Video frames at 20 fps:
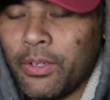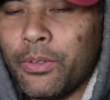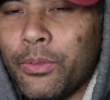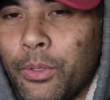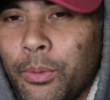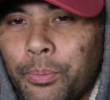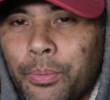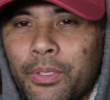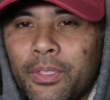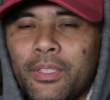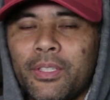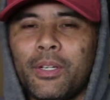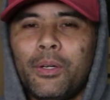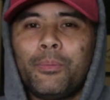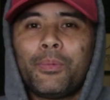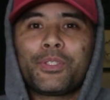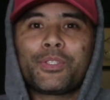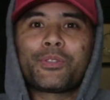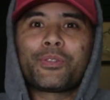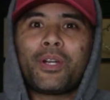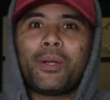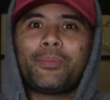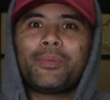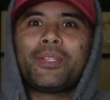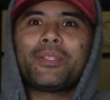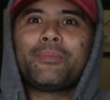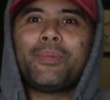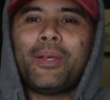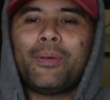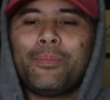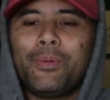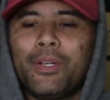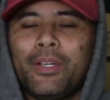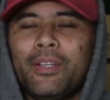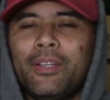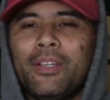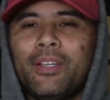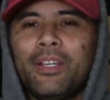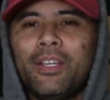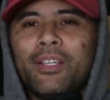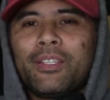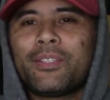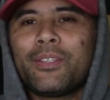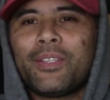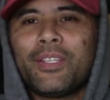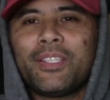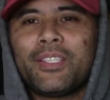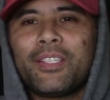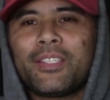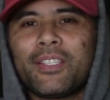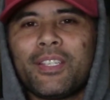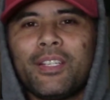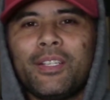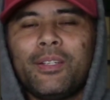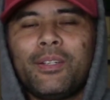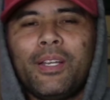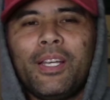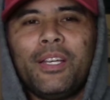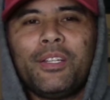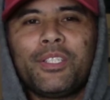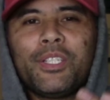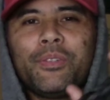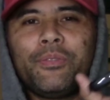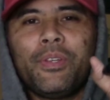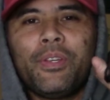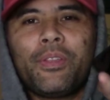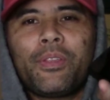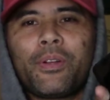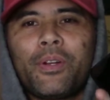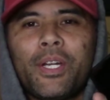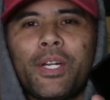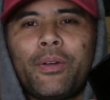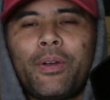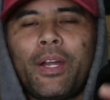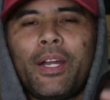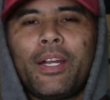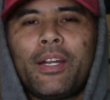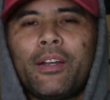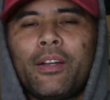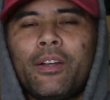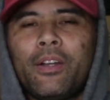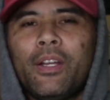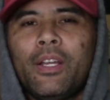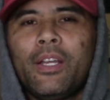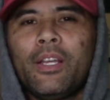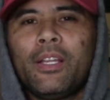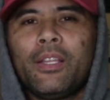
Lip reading: Whoops, almost dropped this bad boy. So this is a little LG V30 right here.